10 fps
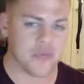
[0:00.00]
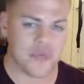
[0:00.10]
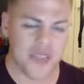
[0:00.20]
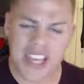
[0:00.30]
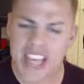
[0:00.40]

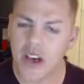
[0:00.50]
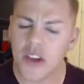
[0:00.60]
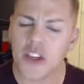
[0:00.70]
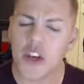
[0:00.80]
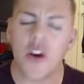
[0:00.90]
Calyx
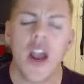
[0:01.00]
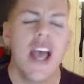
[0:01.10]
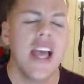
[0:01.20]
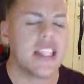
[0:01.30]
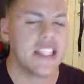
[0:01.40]
here,
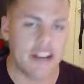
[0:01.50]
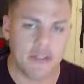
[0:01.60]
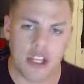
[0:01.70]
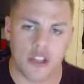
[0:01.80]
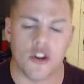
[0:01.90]

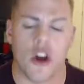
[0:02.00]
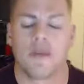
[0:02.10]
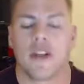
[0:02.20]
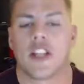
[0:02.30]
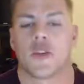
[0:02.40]
definitely a strong
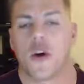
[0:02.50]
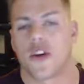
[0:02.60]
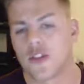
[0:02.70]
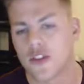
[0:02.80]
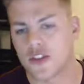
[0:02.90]

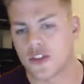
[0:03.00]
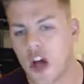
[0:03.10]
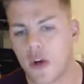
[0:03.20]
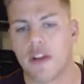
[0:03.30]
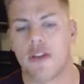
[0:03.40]
Planeswalker,
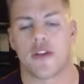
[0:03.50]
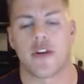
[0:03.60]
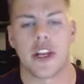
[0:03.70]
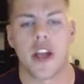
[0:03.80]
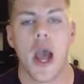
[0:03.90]
solid
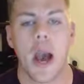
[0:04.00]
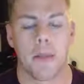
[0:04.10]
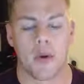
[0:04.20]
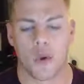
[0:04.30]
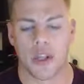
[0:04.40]
3,
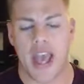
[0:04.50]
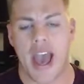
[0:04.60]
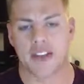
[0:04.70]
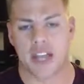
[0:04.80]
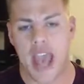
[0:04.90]
but really
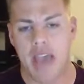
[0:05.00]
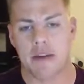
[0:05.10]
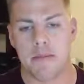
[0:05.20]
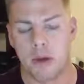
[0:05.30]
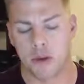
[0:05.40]
has a heavy
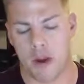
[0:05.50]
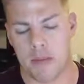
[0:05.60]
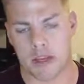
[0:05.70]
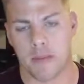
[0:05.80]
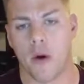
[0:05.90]
build around me
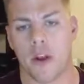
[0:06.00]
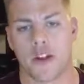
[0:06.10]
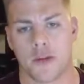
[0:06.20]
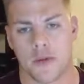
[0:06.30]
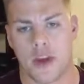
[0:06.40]
component
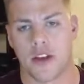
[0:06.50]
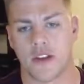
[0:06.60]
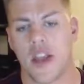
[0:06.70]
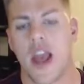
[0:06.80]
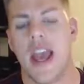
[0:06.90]
just because
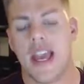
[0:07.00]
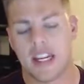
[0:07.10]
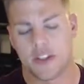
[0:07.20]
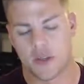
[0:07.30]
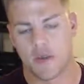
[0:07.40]
it
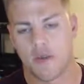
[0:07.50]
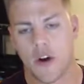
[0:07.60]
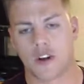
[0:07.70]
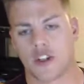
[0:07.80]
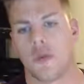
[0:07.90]
doesn't
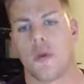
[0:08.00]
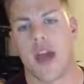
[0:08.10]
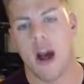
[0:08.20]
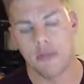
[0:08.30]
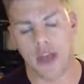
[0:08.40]
function
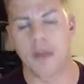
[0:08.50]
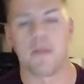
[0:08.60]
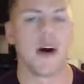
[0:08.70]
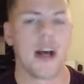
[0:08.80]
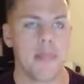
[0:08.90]
without that.
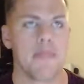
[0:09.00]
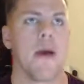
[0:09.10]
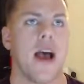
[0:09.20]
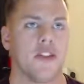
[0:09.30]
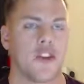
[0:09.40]
But
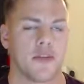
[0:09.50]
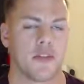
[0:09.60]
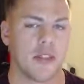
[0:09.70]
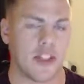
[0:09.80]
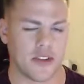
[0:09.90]
in terms of
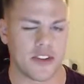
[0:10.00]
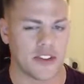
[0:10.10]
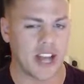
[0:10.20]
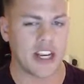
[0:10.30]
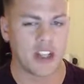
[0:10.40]
Planeswalker
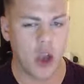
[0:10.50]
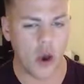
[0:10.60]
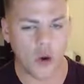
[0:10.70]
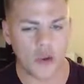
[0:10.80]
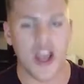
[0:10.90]
design
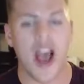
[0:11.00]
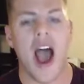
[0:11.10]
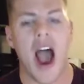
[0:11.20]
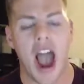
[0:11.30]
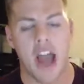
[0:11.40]
goes,
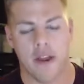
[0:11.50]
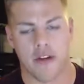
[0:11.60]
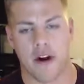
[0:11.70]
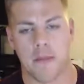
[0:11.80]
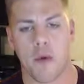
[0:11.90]
I'd
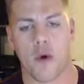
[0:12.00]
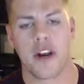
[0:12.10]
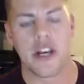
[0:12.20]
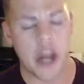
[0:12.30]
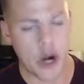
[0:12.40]
rather a more
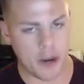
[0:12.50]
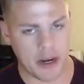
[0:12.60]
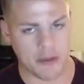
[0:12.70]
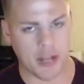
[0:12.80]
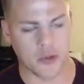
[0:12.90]
narrow-minded
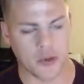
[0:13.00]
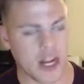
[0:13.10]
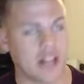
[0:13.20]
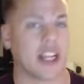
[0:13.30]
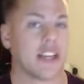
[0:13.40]
Planeswalker, kind
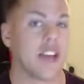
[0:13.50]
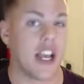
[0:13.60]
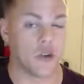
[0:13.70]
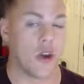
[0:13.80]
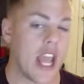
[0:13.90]
of like a
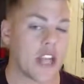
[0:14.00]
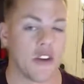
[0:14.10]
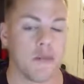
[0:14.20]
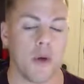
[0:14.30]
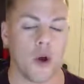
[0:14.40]
Tezzeret Agent
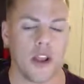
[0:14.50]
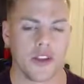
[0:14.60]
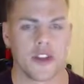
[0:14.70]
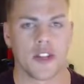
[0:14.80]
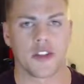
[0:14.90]
of Bolas,
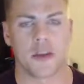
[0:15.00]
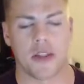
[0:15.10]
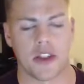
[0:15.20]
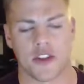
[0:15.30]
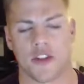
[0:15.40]
than something
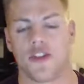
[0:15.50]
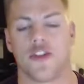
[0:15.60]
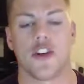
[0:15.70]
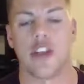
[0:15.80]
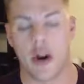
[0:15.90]
that's just
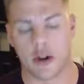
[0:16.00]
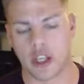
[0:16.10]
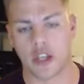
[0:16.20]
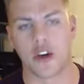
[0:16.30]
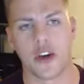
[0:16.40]
generically
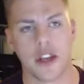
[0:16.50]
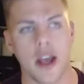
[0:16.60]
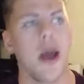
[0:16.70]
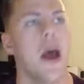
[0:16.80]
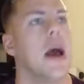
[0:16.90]
good,
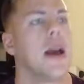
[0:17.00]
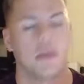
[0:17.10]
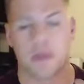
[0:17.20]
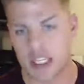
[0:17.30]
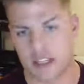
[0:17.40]

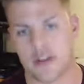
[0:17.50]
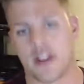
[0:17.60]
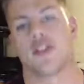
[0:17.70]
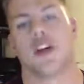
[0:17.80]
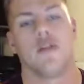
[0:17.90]
can defend
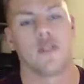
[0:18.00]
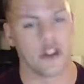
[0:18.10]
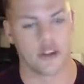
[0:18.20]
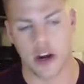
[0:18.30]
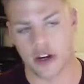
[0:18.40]
itself,
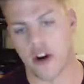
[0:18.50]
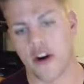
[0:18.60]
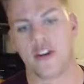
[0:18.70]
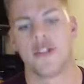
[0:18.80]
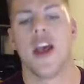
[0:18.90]
draw
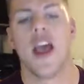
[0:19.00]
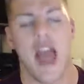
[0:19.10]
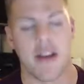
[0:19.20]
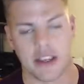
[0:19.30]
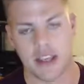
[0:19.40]
cards,
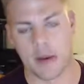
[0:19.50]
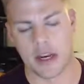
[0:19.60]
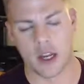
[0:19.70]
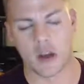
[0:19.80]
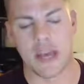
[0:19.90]
at a
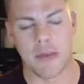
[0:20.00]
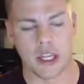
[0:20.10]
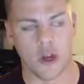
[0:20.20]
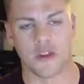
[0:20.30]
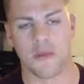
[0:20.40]
game-winning
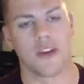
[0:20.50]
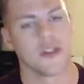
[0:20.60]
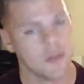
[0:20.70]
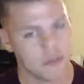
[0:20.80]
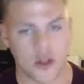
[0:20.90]
ultimate.
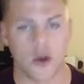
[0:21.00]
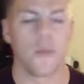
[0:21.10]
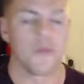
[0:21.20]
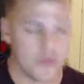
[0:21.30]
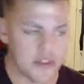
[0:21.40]
So
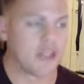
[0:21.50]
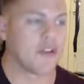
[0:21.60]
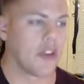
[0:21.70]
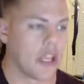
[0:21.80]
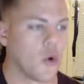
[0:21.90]

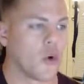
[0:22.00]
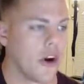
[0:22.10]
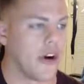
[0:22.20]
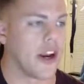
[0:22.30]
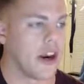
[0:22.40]
definitely a cool
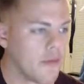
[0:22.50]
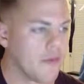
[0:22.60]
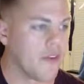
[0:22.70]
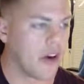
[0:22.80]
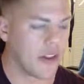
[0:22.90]
card here.
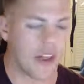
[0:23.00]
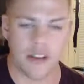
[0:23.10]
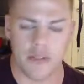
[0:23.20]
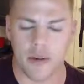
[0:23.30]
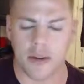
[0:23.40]
Very
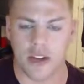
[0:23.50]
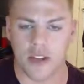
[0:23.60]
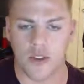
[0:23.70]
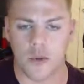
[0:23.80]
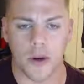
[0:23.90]
much like
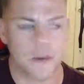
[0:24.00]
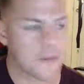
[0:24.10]
this one.